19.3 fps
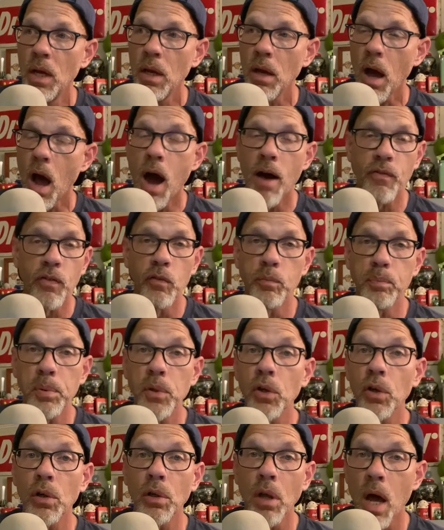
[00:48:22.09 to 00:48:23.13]
off of
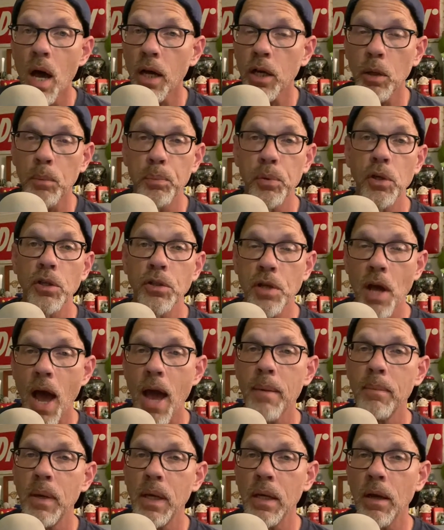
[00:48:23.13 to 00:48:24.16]
pure luck or pure
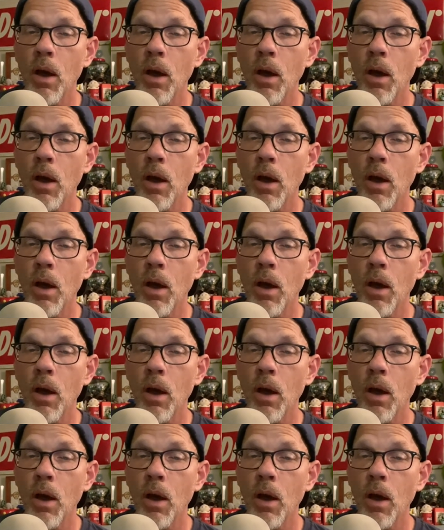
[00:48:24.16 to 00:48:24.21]
timing.